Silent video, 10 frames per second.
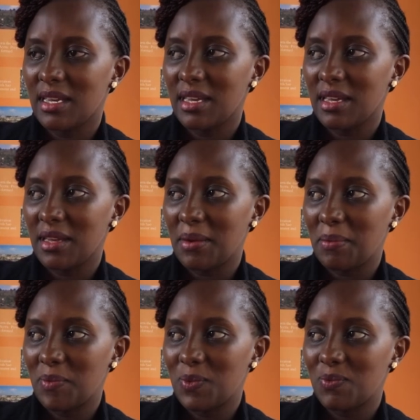
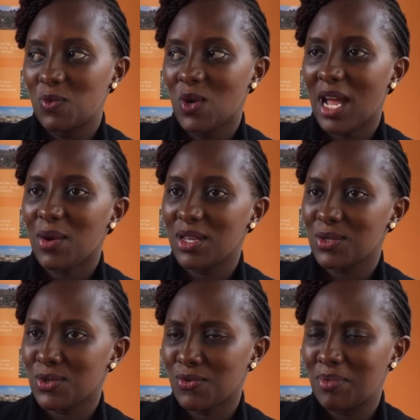Muungano
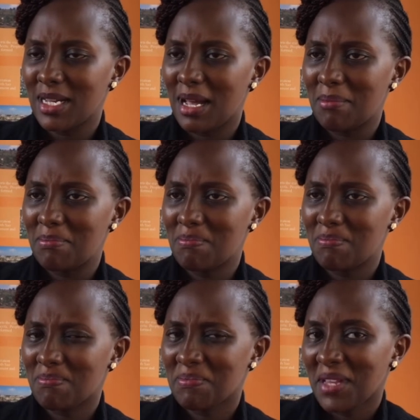has sort of become
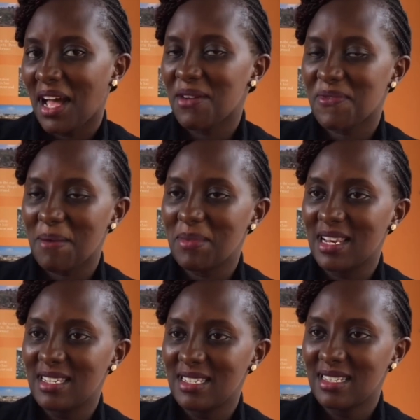a
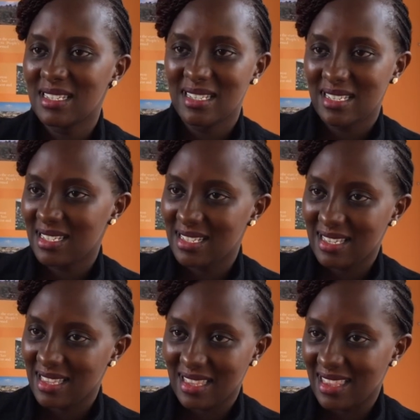family
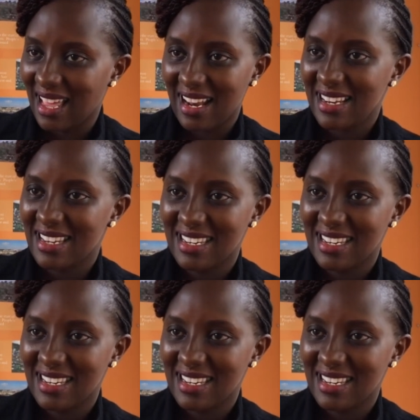that